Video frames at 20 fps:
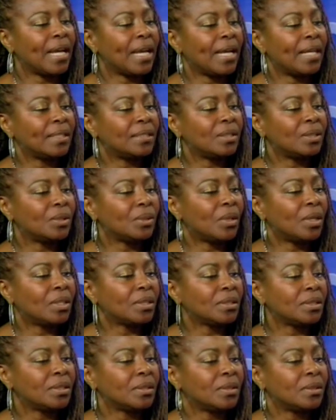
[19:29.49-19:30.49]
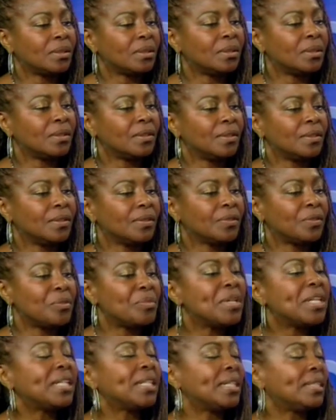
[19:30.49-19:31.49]
and to also for
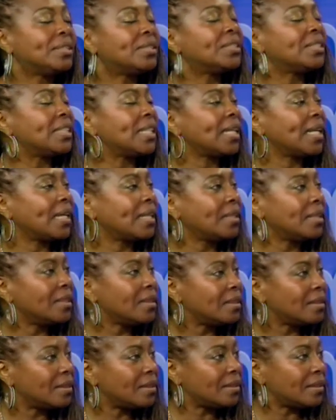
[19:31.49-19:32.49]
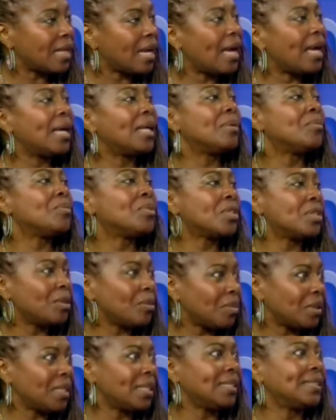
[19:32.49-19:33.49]
me to understand the times and the
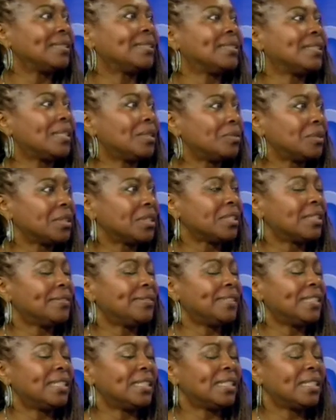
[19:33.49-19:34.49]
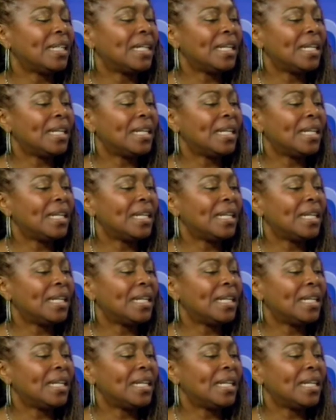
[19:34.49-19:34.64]
place that I was living in,